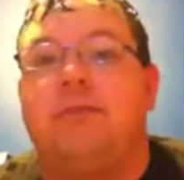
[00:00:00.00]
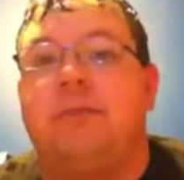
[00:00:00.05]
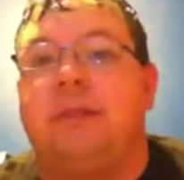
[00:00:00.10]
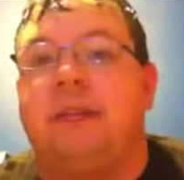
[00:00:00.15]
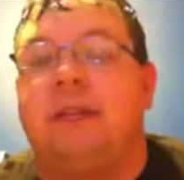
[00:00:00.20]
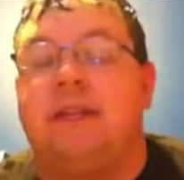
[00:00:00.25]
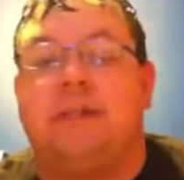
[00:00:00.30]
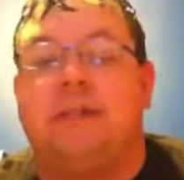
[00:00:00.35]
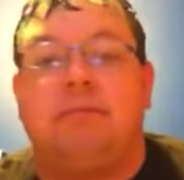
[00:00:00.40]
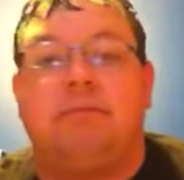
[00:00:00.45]

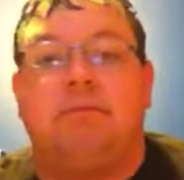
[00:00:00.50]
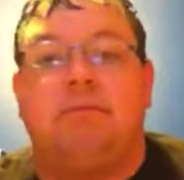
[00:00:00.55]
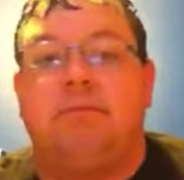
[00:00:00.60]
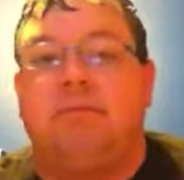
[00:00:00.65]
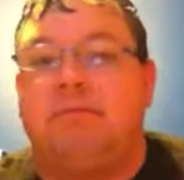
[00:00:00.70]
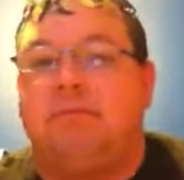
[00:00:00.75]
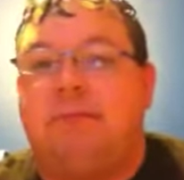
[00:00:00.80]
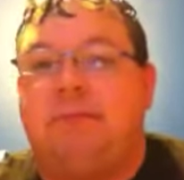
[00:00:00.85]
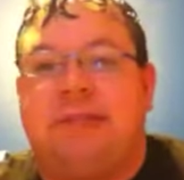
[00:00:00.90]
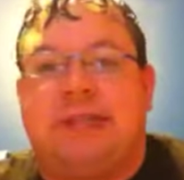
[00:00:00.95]
Doesn't
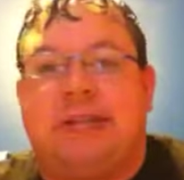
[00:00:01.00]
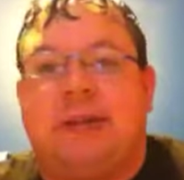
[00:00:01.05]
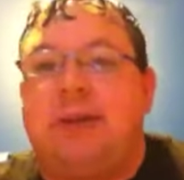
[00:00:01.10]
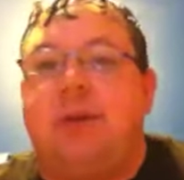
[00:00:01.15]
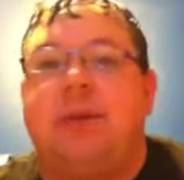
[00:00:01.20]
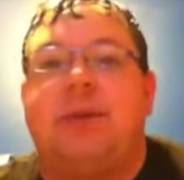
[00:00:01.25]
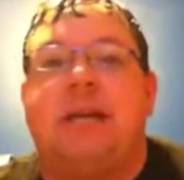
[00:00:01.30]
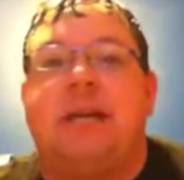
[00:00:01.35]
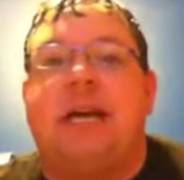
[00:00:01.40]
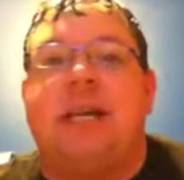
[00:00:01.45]
tell
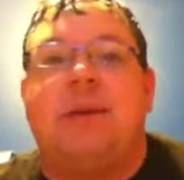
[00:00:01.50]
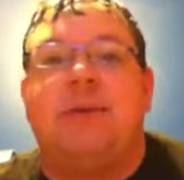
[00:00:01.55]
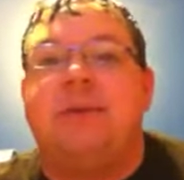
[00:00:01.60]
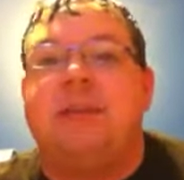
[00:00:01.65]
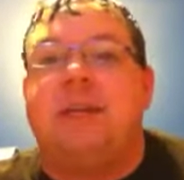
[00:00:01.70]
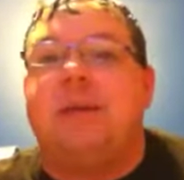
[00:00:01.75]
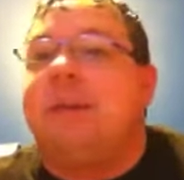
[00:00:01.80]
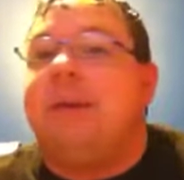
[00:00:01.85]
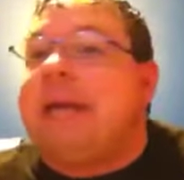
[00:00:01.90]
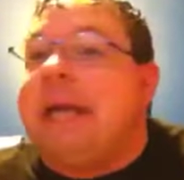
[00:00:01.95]
you exactly what it's
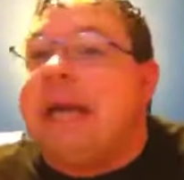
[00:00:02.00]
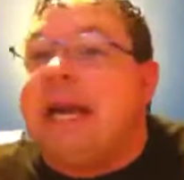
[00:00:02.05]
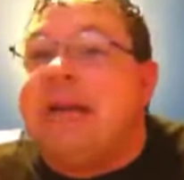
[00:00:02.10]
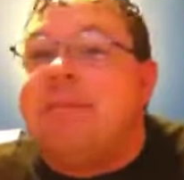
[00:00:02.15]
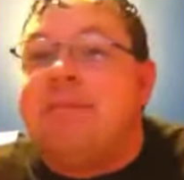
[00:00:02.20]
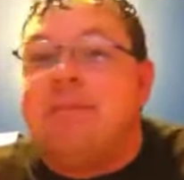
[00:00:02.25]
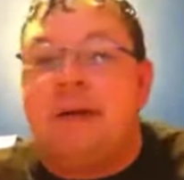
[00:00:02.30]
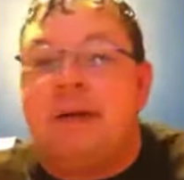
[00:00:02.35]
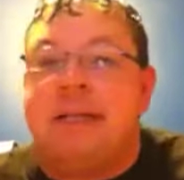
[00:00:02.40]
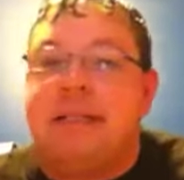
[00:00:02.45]
going to be
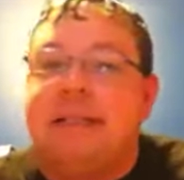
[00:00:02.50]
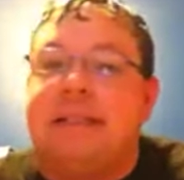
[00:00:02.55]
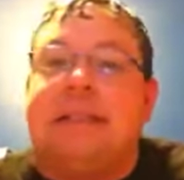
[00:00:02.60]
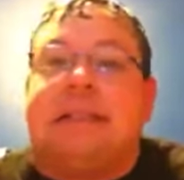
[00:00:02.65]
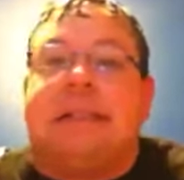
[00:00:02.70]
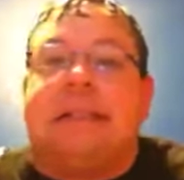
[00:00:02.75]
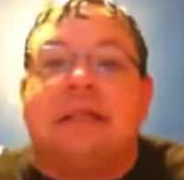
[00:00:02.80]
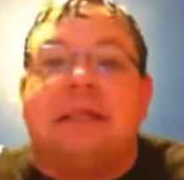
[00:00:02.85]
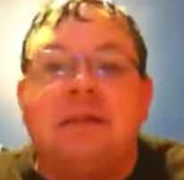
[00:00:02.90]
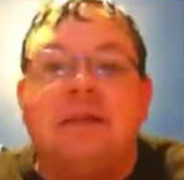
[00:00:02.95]
yet but
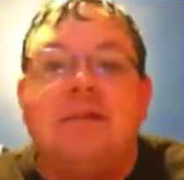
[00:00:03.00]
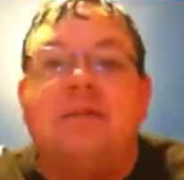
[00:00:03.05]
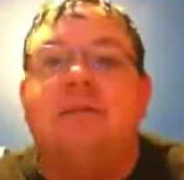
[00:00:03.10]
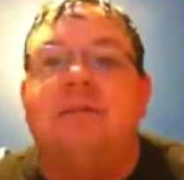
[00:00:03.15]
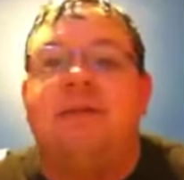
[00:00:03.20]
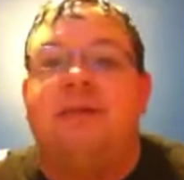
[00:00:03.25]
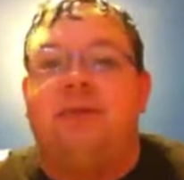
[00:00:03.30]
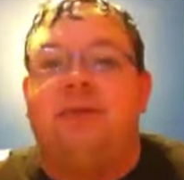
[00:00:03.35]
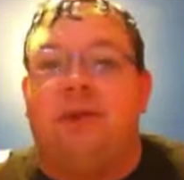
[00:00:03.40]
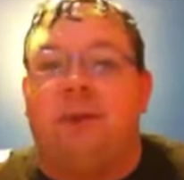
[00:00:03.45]

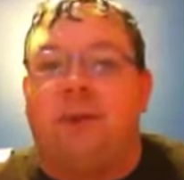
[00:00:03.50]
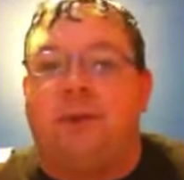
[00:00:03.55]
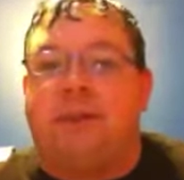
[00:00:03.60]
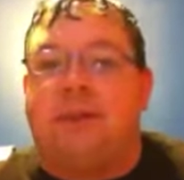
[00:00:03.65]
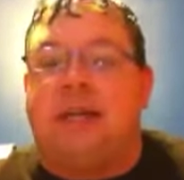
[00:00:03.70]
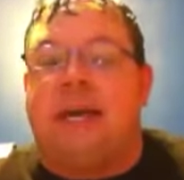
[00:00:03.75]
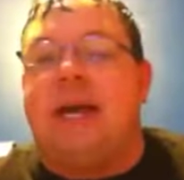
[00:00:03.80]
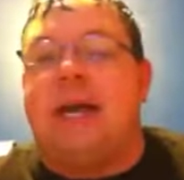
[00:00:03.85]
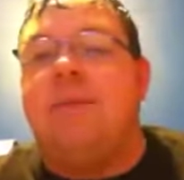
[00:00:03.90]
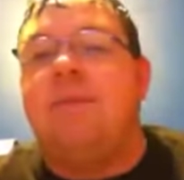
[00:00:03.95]
there's always
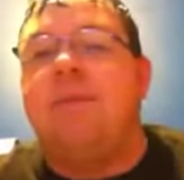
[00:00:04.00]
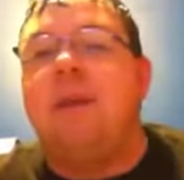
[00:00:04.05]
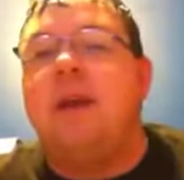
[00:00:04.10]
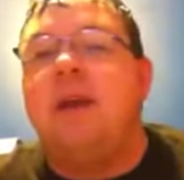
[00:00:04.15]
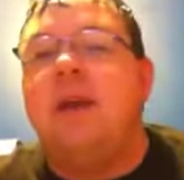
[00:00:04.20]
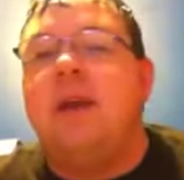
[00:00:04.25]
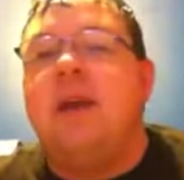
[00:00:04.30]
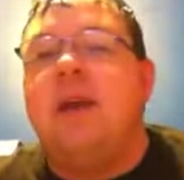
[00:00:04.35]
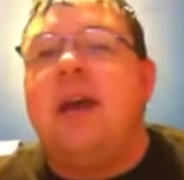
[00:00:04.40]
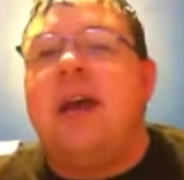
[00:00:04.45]
that.
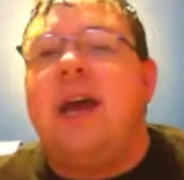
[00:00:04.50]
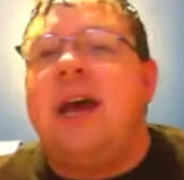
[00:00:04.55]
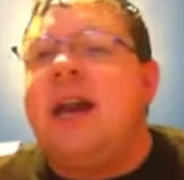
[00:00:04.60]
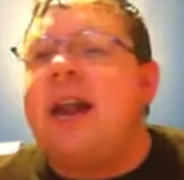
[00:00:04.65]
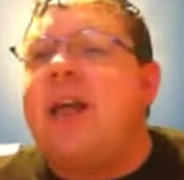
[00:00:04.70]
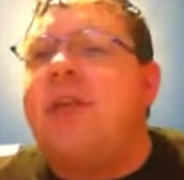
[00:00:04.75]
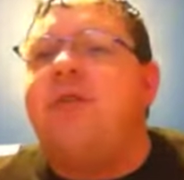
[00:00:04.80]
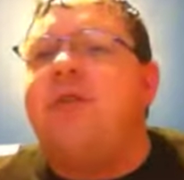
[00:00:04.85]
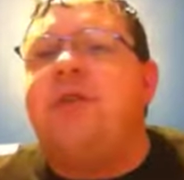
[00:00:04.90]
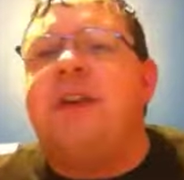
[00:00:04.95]

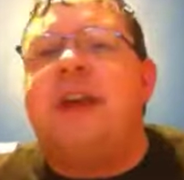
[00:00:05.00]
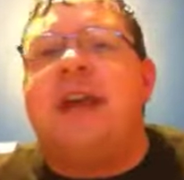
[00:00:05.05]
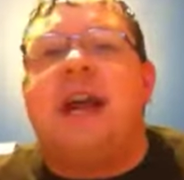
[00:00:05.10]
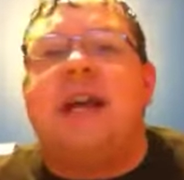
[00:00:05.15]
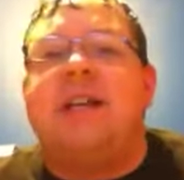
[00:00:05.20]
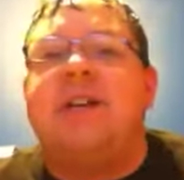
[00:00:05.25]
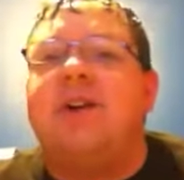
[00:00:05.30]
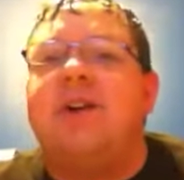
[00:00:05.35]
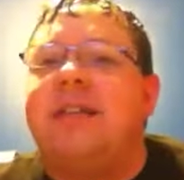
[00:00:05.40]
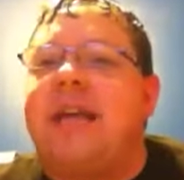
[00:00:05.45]
Another thing,
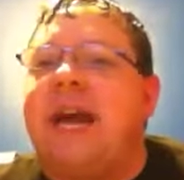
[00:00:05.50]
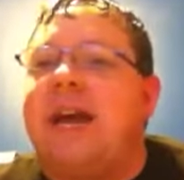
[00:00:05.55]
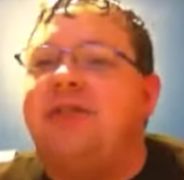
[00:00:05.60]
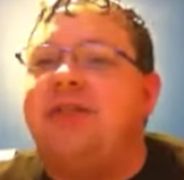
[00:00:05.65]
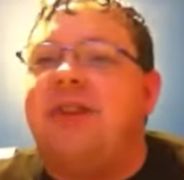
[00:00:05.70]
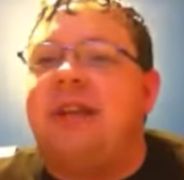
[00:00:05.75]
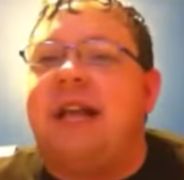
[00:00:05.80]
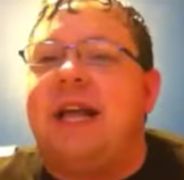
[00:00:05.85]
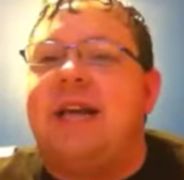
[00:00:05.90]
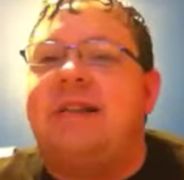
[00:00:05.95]
I talked to
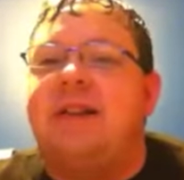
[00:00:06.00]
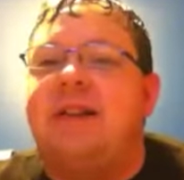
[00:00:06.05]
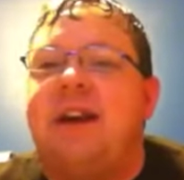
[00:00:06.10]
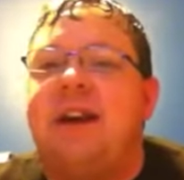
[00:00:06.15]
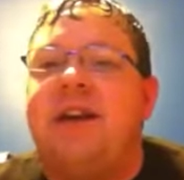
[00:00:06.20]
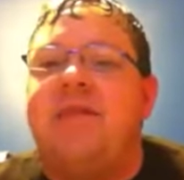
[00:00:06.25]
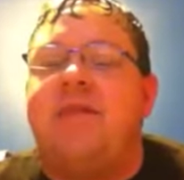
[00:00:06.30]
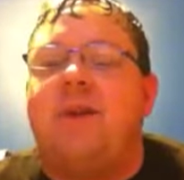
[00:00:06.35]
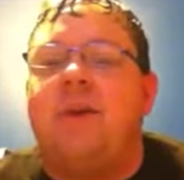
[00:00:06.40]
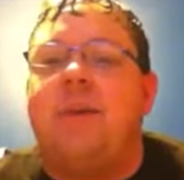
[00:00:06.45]
Ashley last
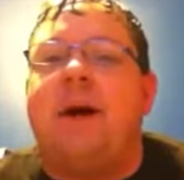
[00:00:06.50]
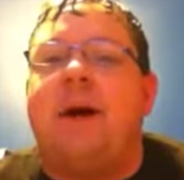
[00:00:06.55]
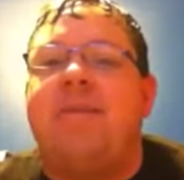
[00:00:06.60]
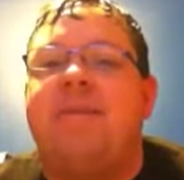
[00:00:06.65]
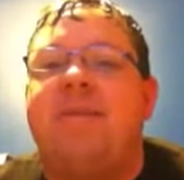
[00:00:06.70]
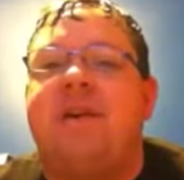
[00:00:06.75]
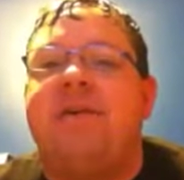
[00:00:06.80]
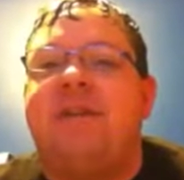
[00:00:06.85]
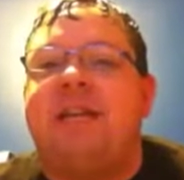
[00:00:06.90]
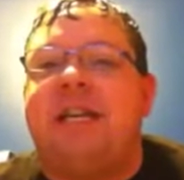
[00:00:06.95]
night for
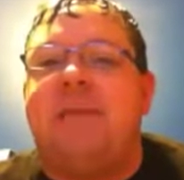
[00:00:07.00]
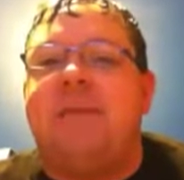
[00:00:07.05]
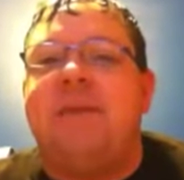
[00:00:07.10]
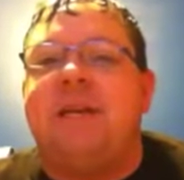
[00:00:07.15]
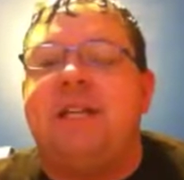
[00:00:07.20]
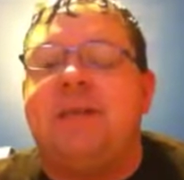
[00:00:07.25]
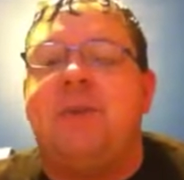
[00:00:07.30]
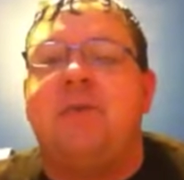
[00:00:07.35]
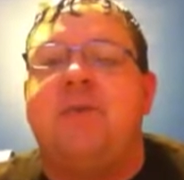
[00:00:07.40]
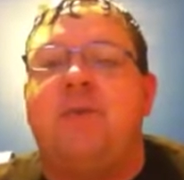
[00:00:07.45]
about 15
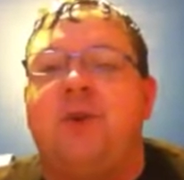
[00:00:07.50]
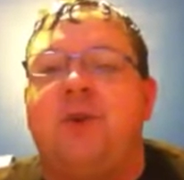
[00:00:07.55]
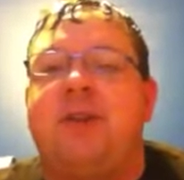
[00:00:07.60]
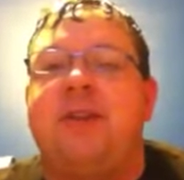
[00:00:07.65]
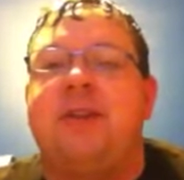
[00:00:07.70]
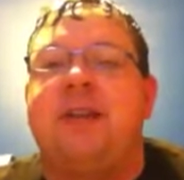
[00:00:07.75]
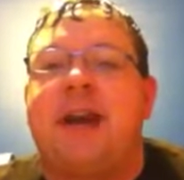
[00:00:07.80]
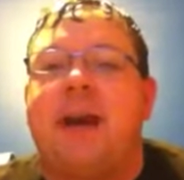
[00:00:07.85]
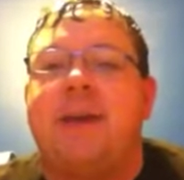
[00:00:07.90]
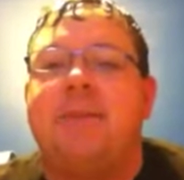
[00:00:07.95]
minutes before
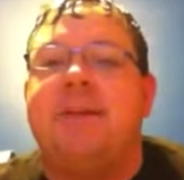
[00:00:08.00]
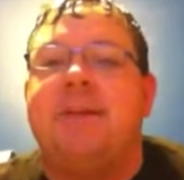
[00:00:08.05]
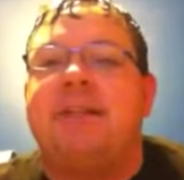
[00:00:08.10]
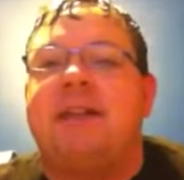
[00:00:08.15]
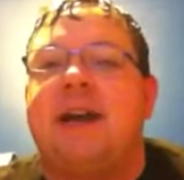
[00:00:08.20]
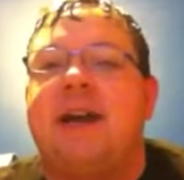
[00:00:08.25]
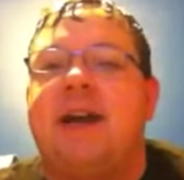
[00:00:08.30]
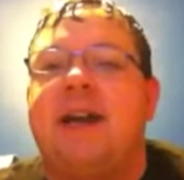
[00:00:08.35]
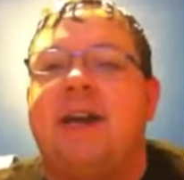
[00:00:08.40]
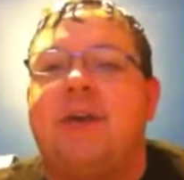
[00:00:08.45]
Skype
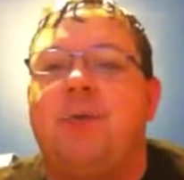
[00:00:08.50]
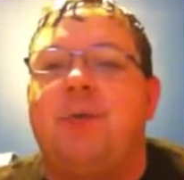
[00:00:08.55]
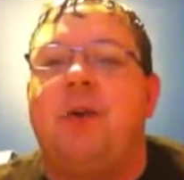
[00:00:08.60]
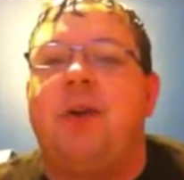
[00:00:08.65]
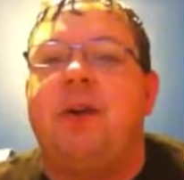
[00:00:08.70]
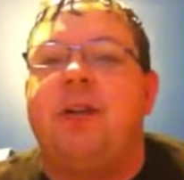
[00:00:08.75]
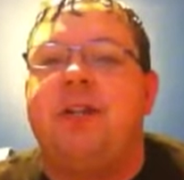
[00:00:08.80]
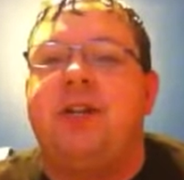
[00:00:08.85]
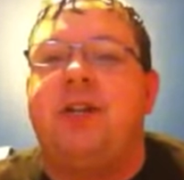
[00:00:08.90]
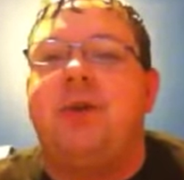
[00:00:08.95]
decided it
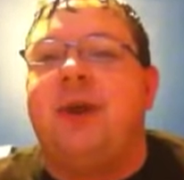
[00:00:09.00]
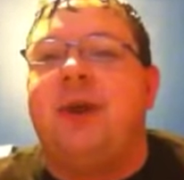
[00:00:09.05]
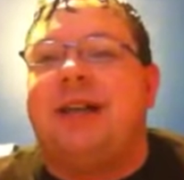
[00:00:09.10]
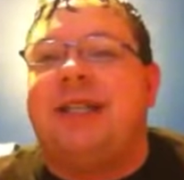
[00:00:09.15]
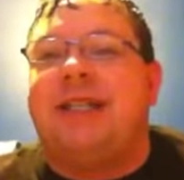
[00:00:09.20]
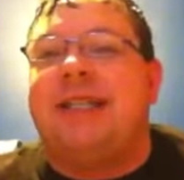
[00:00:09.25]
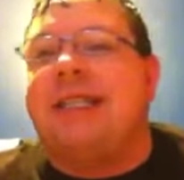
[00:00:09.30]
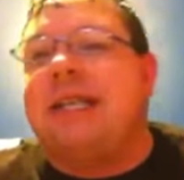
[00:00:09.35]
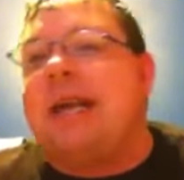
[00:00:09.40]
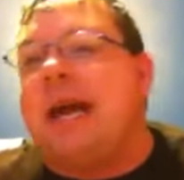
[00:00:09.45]
wanted to uh,
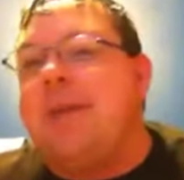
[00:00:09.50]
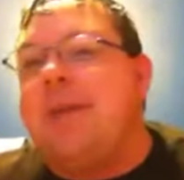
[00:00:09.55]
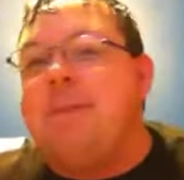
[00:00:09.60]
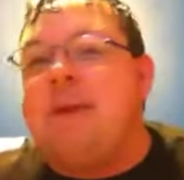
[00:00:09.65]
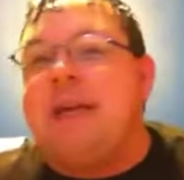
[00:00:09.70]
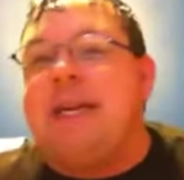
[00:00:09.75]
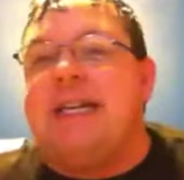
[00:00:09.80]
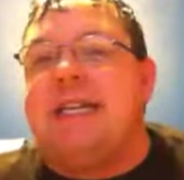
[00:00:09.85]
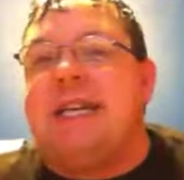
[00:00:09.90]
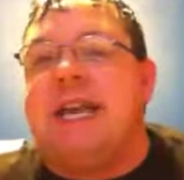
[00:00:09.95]

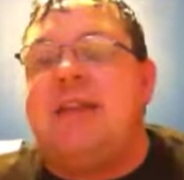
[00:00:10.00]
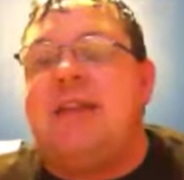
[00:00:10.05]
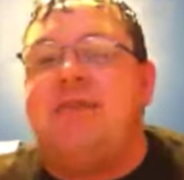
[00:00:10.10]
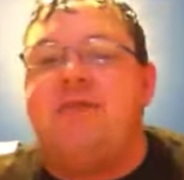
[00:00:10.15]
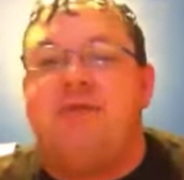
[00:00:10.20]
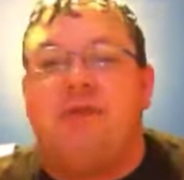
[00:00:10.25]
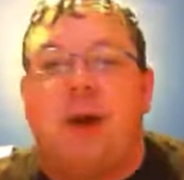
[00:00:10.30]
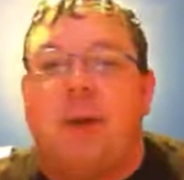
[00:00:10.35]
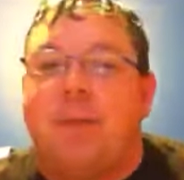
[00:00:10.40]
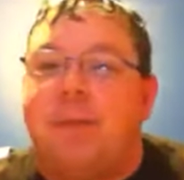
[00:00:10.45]
Skype and death
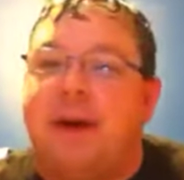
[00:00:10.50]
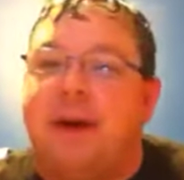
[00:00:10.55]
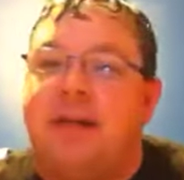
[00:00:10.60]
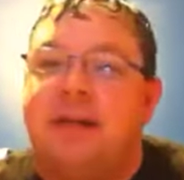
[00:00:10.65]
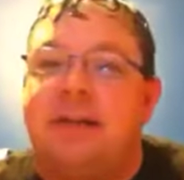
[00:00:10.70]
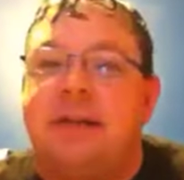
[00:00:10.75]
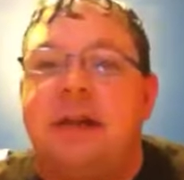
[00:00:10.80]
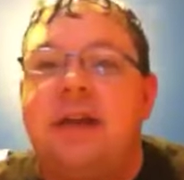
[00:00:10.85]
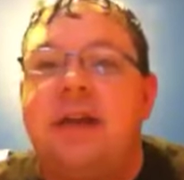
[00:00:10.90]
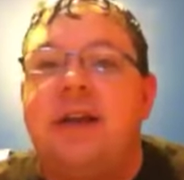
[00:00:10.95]
drop
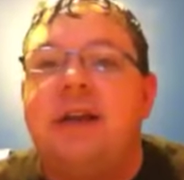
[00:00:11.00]
us.